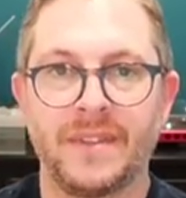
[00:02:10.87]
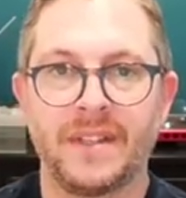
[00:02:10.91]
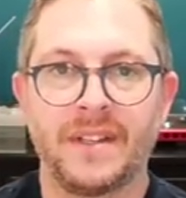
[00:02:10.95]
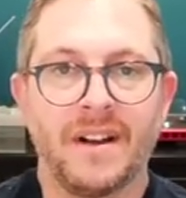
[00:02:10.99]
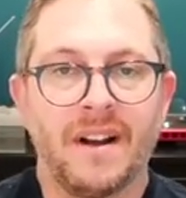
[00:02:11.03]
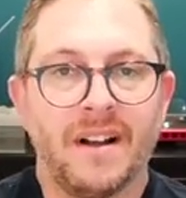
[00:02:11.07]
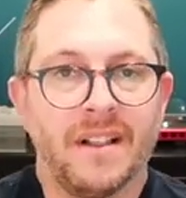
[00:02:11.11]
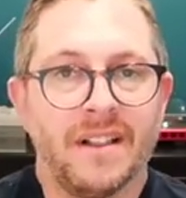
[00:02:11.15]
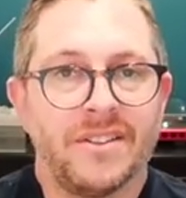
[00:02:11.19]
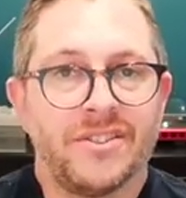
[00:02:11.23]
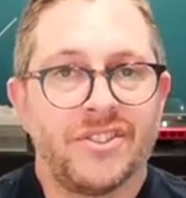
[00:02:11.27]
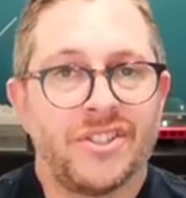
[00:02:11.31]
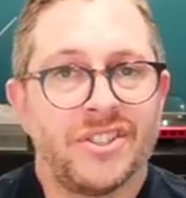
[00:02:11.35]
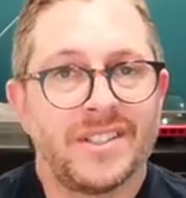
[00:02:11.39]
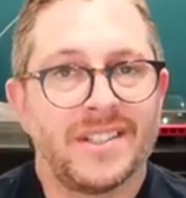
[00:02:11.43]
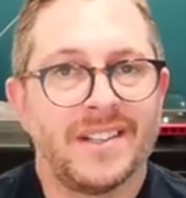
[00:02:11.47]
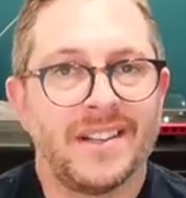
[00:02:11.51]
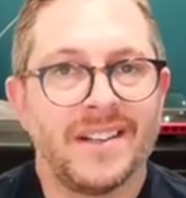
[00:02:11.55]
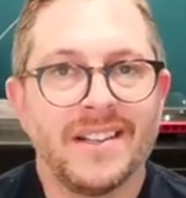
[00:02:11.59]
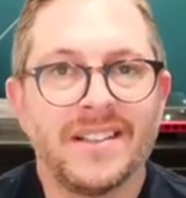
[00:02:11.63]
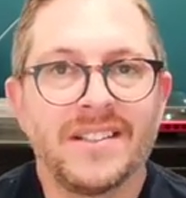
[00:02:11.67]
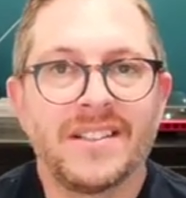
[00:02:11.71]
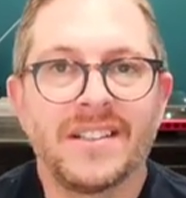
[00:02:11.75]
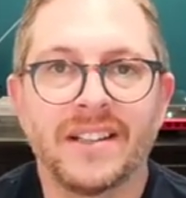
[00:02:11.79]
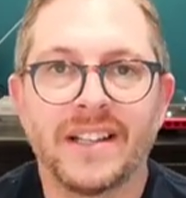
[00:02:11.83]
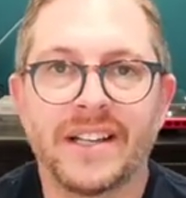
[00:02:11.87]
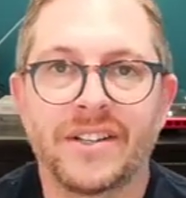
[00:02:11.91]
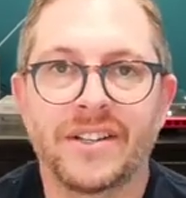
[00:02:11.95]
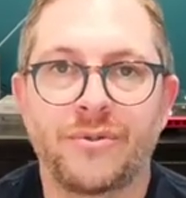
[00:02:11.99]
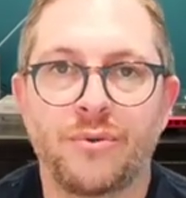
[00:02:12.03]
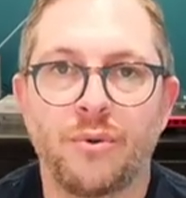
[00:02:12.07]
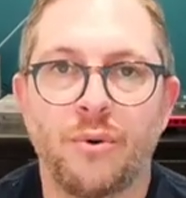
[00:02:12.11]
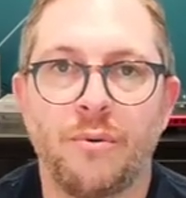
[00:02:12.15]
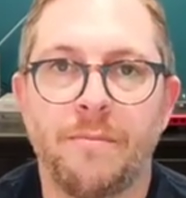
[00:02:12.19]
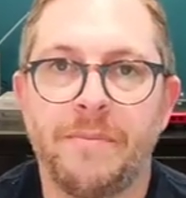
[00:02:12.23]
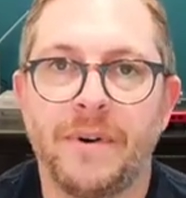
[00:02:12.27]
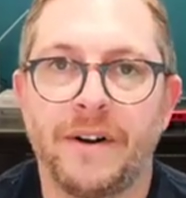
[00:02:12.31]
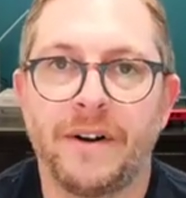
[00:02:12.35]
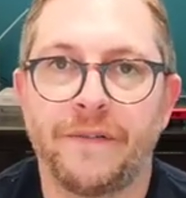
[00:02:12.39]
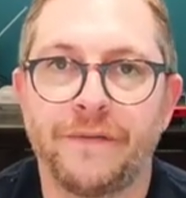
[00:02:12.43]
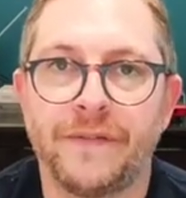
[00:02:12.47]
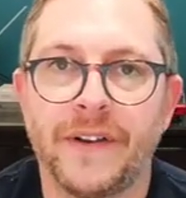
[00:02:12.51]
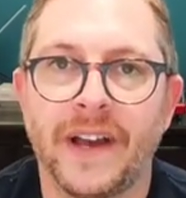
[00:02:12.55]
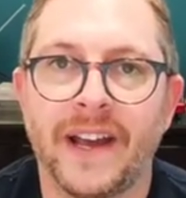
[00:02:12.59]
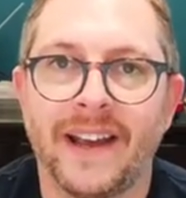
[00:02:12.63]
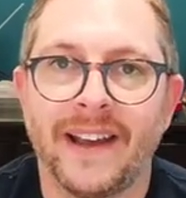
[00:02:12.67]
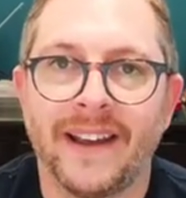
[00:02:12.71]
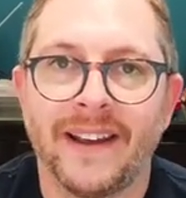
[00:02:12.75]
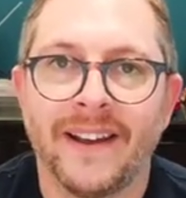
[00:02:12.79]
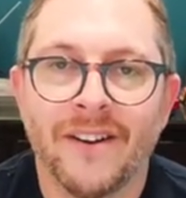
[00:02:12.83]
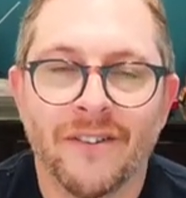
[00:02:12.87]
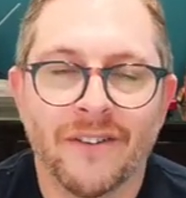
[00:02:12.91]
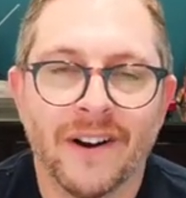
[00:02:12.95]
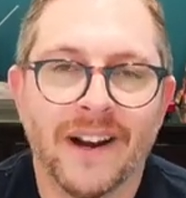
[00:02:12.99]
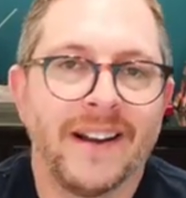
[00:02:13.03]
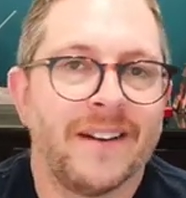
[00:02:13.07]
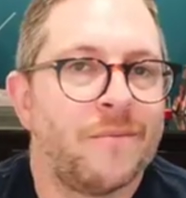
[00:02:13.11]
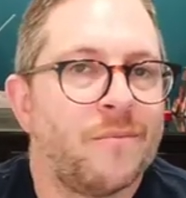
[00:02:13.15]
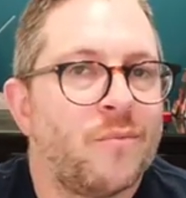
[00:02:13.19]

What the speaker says: College is an intellectual buffet, right?